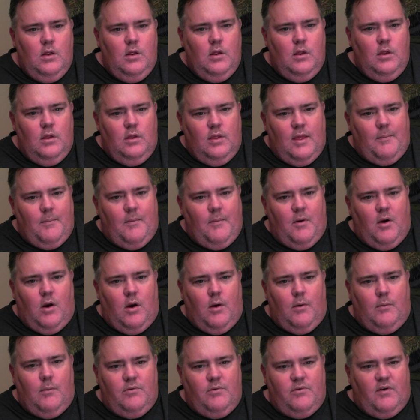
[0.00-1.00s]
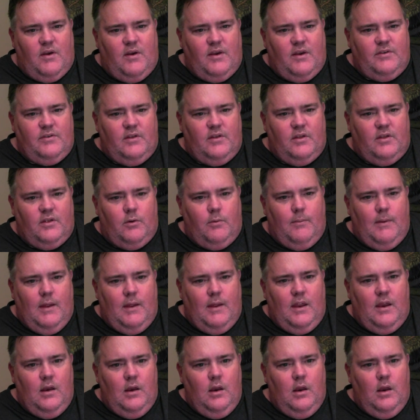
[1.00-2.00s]
let my arms rest a little
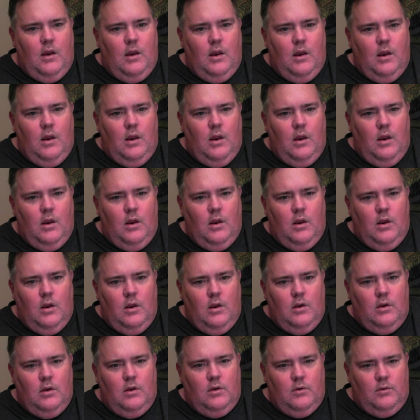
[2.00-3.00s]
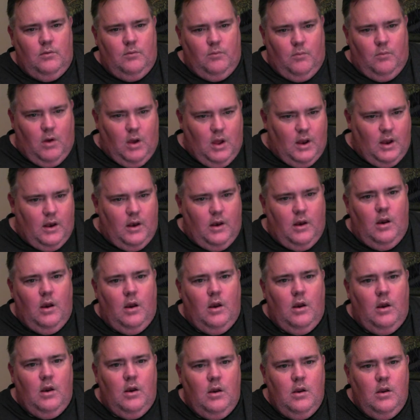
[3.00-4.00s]
bit, 1,
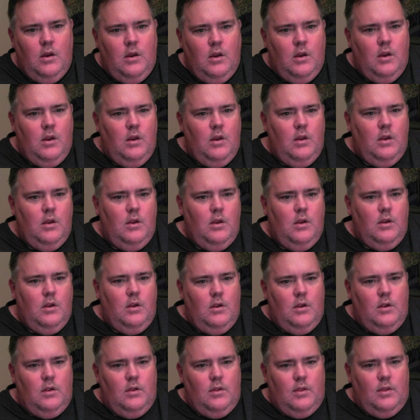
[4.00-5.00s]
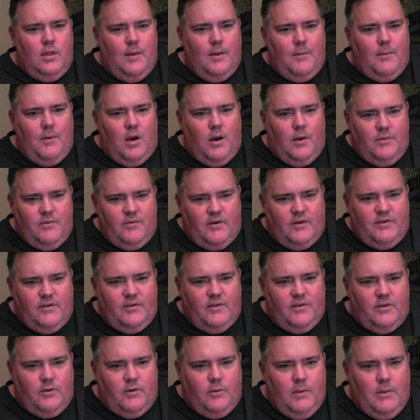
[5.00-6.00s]
let my arms rest a
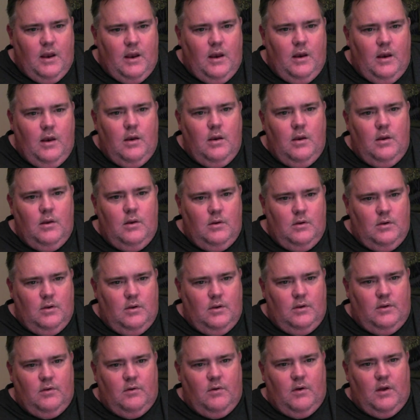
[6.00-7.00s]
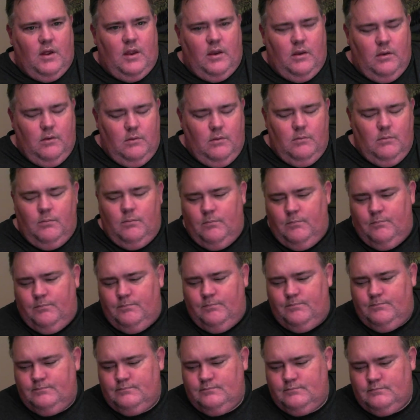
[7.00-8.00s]
little bit until I
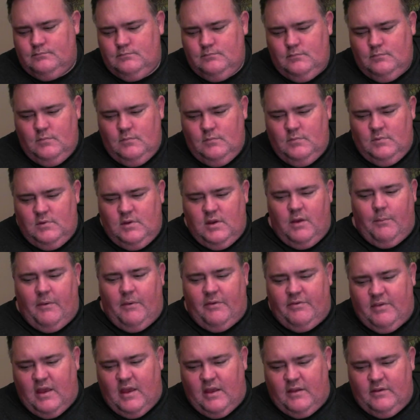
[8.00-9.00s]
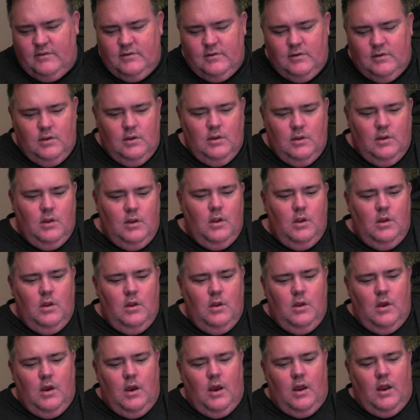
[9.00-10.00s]
did my sets.
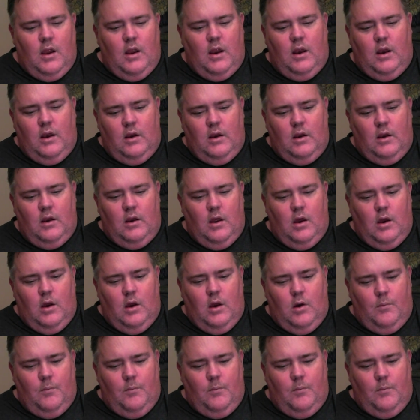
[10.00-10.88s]
And I